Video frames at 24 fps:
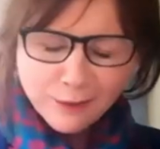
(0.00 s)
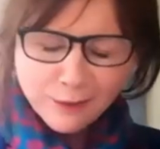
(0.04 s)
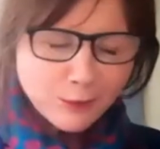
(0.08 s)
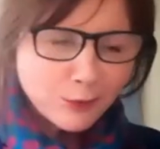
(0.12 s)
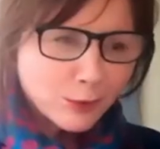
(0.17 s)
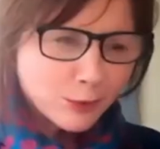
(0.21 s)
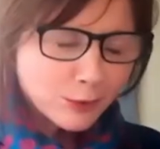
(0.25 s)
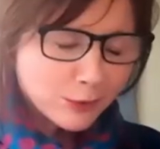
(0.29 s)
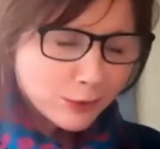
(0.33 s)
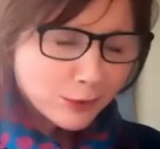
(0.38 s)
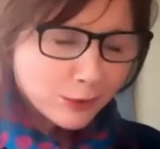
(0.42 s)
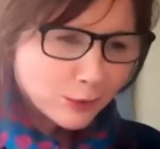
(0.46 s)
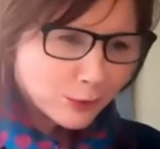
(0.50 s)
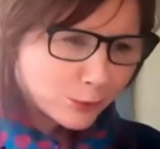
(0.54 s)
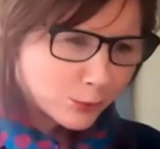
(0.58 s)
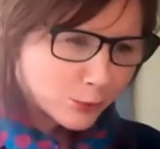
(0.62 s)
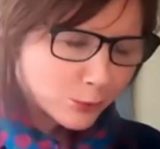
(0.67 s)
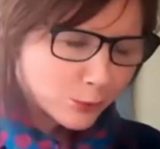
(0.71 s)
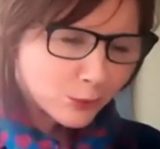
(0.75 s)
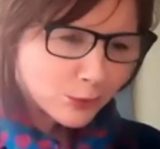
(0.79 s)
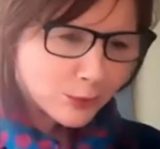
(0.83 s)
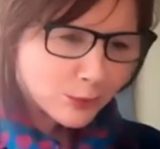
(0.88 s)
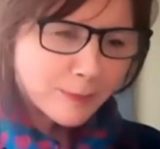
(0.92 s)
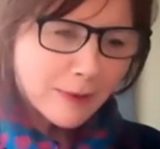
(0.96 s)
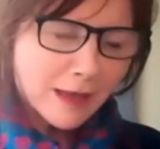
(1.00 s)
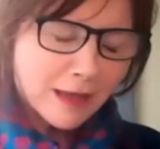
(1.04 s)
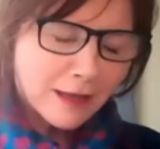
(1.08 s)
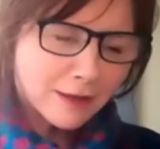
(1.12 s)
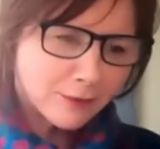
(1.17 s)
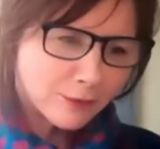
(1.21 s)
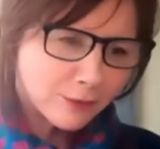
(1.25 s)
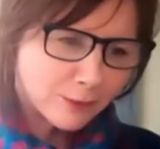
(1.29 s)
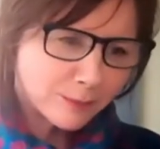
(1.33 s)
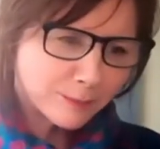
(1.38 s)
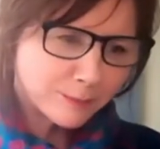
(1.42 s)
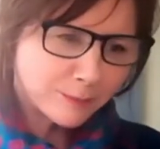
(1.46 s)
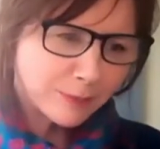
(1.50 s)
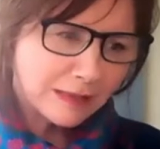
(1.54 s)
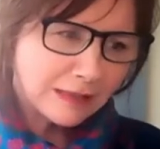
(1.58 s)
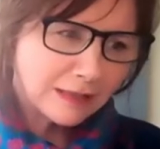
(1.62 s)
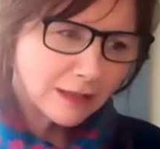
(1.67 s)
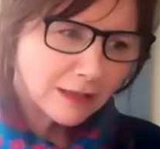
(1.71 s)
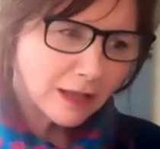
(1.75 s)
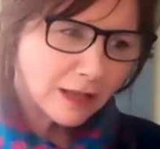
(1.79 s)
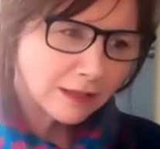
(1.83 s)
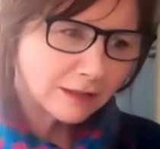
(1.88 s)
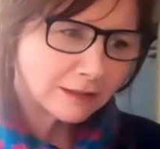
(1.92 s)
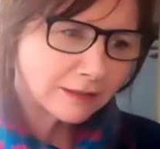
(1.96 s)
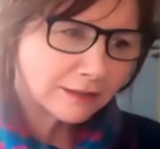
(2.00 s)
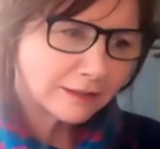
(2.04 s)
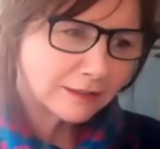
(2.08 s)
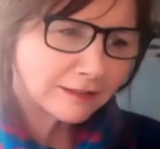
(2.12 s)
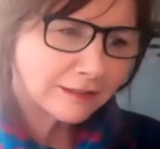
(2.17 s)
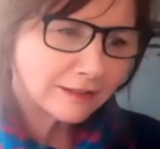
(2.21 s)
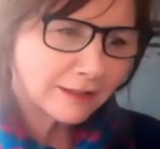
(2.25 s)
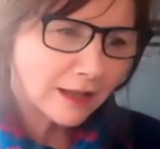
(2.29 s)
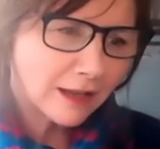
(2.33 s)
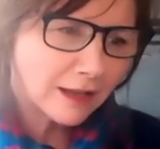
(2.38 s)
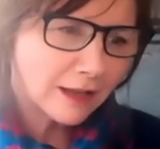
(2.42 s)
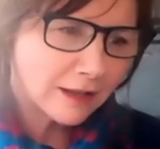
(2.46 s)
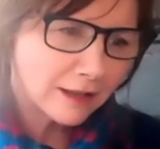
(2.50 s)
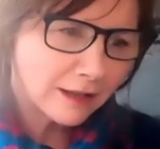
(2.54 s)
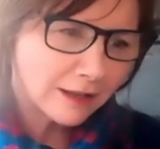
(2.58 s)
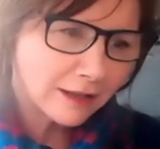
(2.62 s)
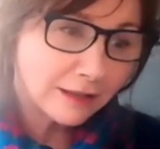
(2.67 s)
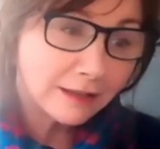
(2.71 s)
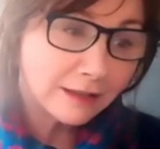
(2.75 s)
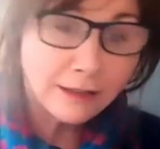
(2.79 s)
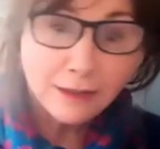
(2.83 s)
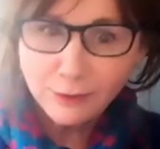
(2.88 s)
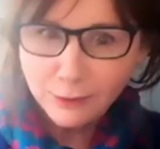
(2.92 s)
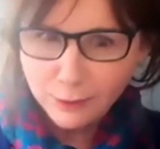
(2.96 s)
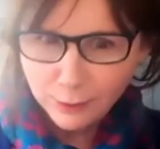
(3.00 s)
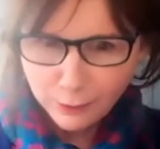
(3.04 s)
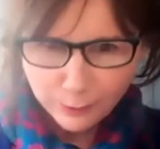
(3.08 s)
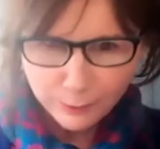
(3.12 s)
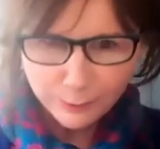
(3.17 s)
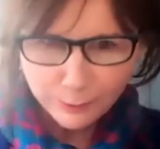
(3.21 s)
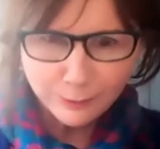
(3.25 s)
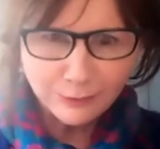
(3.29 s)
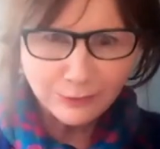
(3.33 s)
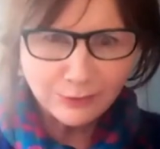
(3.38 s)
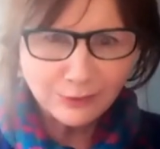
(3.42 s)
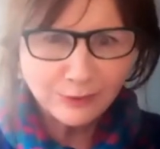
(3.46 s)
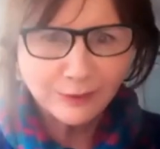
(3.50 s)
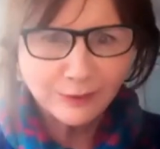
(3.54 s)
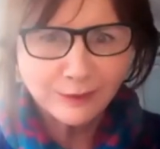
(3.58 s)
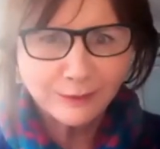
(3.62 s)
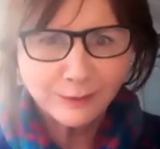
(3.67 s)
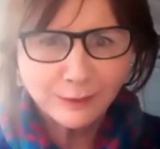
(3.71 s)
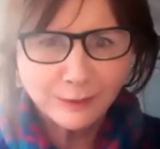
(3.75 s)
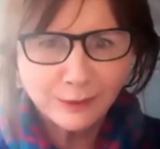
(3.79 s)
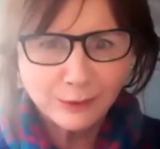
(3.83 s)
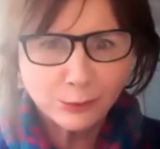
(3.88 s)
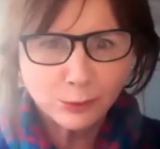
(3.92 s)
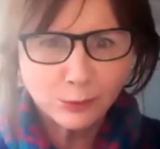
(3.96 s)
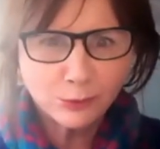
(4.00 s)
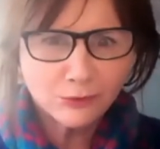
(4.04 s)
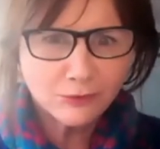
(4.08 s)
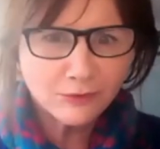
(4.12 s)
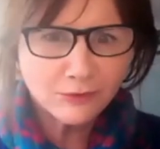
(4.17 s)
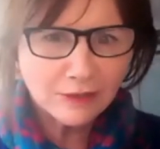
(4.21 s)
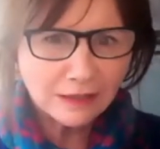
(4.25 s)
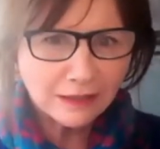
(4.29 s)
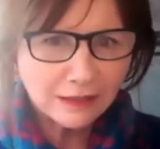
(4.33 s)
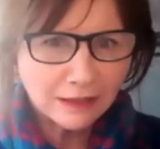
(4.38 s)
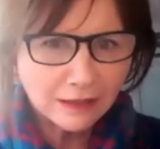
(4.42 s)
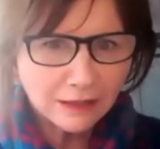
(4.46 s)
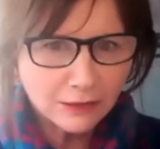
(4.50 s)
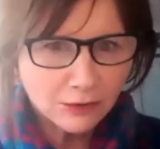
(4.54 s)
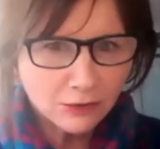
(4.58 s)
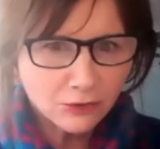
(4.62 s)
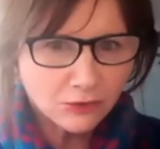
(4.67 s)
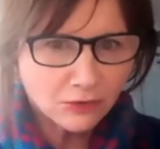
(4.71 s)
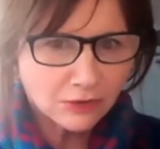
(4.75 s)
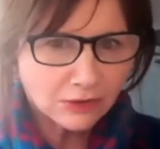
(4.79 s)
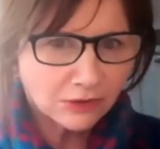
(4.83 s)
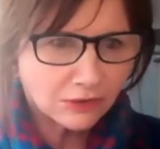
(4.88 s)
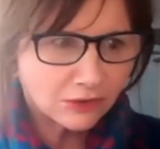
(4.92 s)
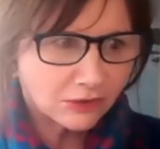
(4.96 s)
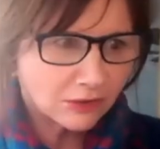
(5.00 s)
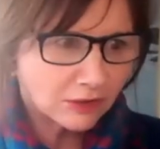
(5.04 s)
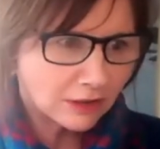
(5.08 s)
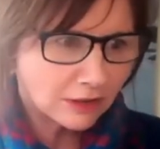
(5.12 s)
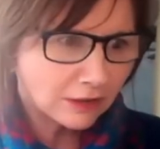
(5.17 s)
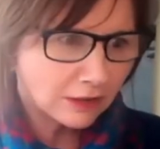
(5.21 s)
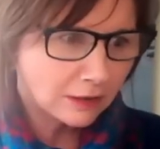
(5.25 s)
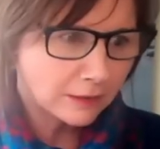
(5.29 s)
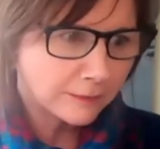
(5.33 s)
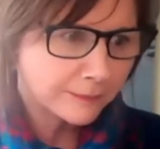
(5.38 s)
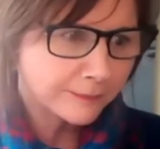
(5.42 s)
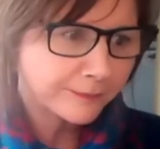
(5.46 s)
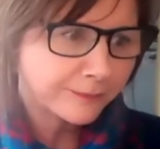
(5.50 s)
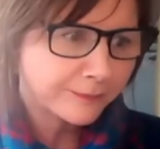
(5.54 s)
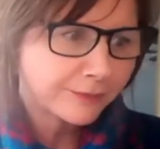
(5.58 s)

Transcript: you, you talked about peanuts, uh, legumes, which was really interesting.